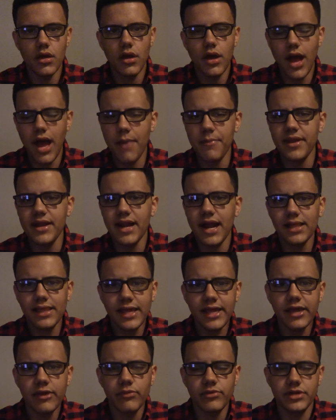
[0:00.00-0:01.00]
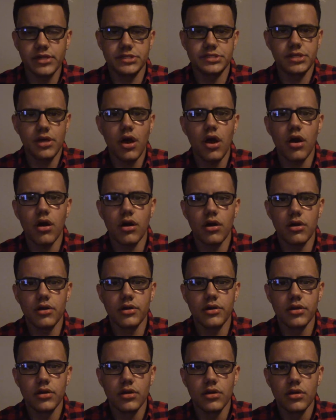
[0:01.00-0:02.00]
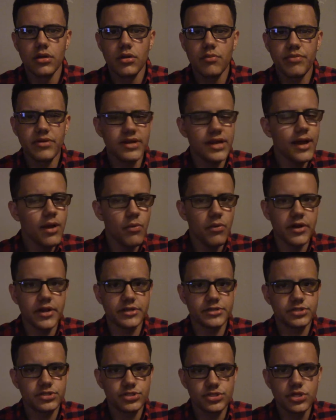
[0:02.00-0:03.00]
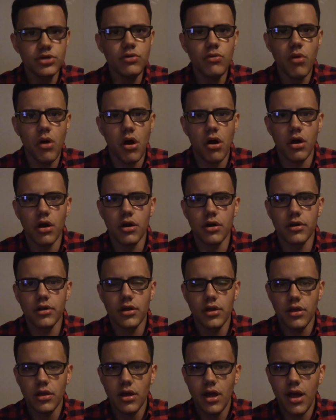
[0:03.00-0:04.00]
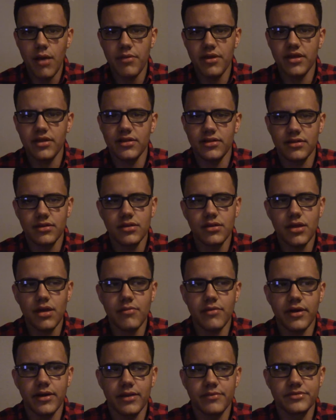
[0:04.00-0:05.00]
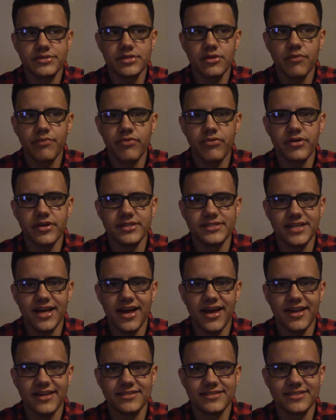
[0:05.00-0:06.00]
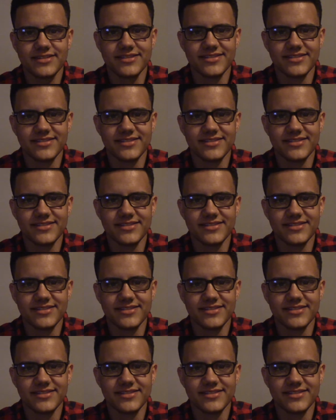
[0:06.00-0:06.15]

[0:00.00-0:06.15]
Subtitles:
I mean, I like it when it's hard, but not when it's too hard. I mean, come on, I'm still pretty tight.